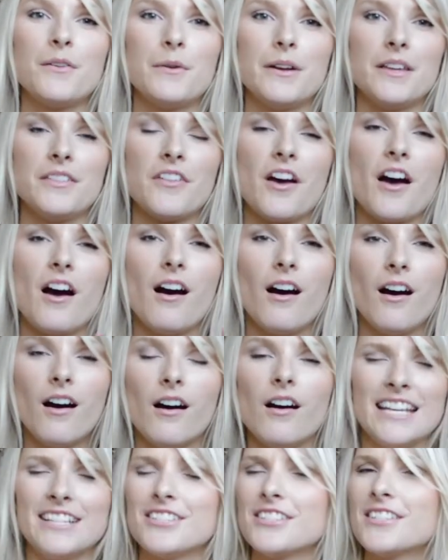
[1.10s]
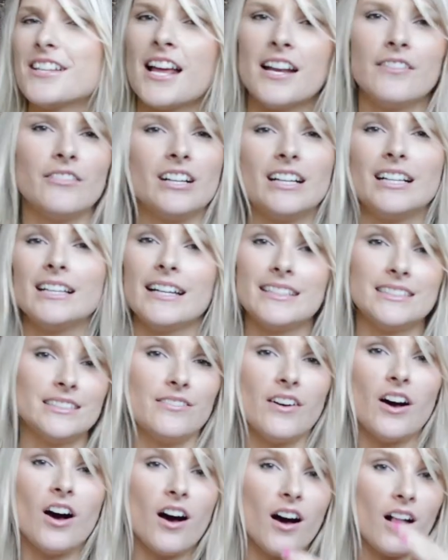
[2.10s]
with a haul. It's just kind of a
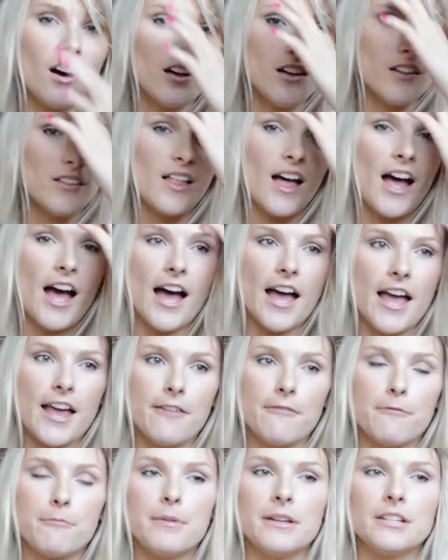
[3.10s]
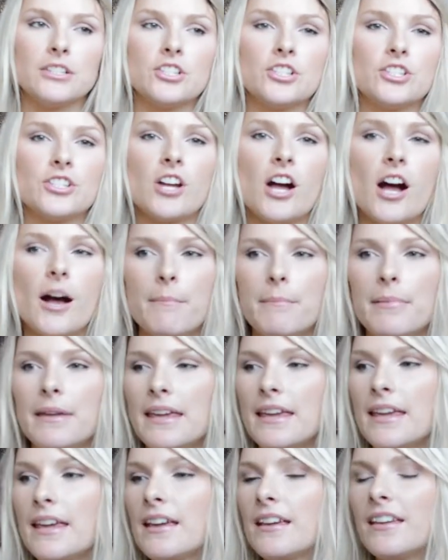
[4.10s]
collective haul. I've been
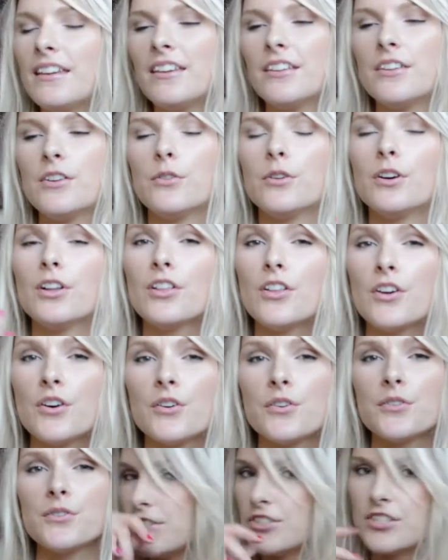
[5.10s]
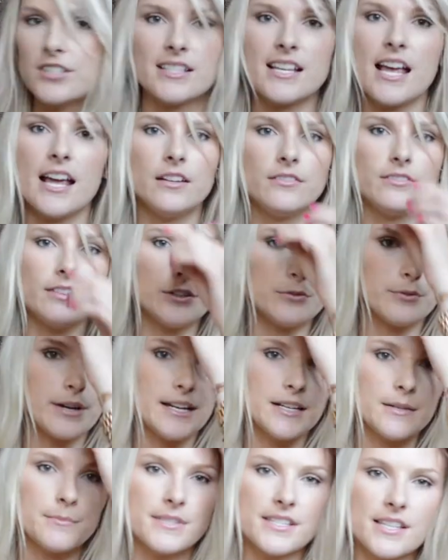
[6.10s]
shopping, you know, clothes, just kind of like
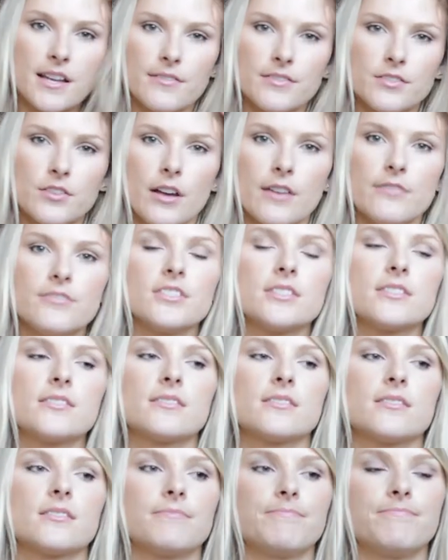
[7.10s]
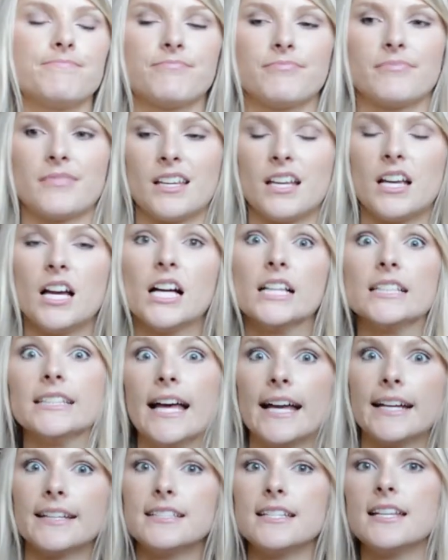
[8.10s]
random stuff. So I've just
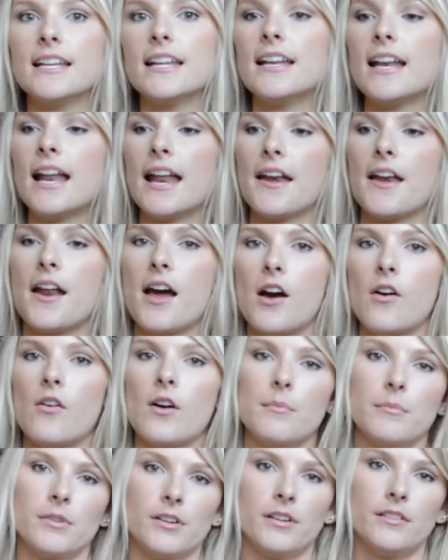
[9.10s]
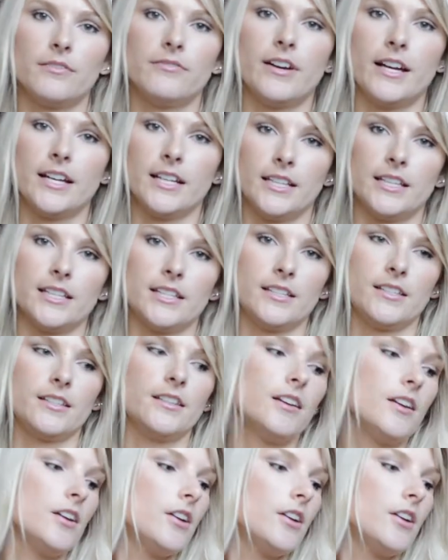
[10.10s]
collected it and now I'm gonna finally